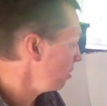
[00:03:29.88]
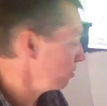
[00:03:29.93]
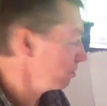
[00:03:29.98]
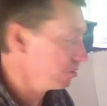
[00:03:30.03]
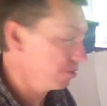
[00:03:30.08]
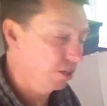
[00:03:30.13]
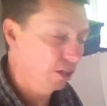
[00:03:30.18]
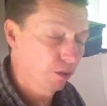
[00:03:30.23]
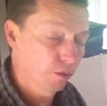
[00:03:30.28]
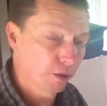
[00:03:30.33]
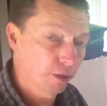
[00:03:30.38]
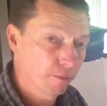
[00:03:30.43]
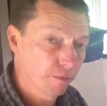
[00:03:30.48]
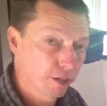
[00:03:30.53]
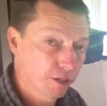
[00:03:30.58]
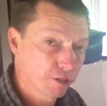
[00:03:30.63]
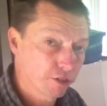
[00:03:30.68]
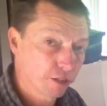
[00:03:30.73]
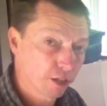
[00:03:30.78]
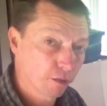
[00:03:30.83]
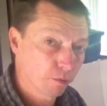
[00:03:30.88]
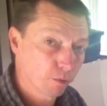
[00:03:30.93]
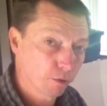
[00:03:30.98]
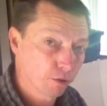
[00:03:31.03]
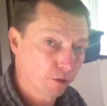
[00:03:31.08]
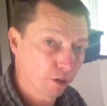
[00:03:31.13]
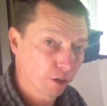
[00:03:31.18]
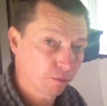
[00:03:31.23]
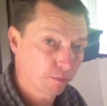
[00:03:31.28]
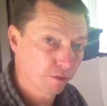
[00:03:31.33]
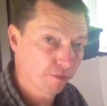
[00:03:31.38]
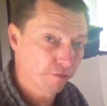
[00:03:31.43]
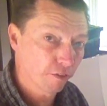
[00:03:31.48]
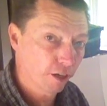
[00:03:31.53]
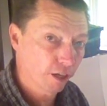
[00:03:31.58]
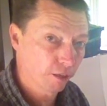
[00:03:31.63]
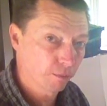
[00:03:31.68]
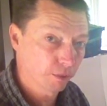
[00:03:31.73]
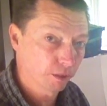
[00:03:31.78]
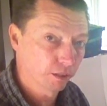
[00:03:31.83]
So I would imagine that would not be
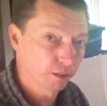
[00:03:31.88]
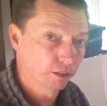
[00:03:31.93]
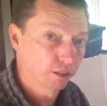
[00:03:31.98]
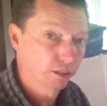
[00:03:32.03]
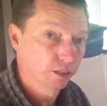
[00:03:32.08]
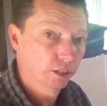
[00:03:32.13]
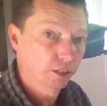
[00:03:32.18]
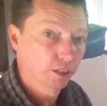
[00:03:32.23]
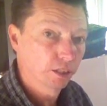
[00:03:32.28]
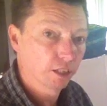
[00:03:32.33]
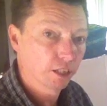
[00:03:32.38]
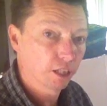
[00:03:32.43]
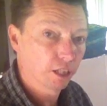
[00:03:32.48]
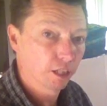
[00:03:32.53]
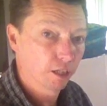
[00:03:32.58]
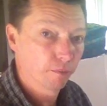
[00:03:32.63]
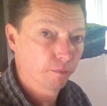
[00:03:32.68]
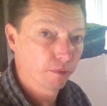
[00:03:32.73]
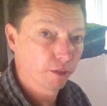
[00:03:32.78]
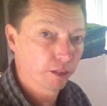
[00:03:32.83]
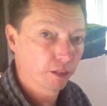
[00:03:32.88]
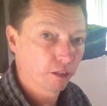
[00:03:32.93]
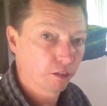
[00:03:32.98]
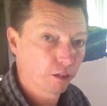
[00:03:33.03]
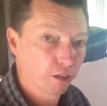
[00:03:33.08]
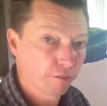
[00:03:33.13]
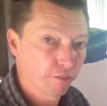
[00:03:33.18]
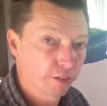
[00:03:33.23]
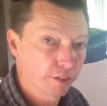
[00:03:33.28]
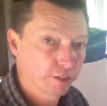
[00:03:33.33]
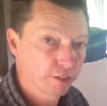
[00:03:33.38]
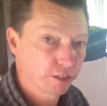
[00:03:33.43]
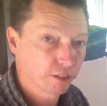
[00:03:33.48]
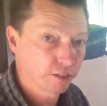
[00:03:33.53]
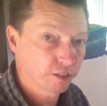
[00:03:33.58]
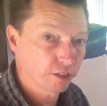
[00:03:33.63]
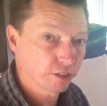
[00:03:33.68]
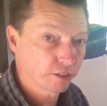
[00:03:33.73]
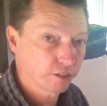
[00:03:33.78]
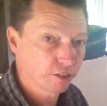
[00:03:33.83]
viable um, in a lot of
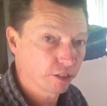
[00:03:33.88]
instances.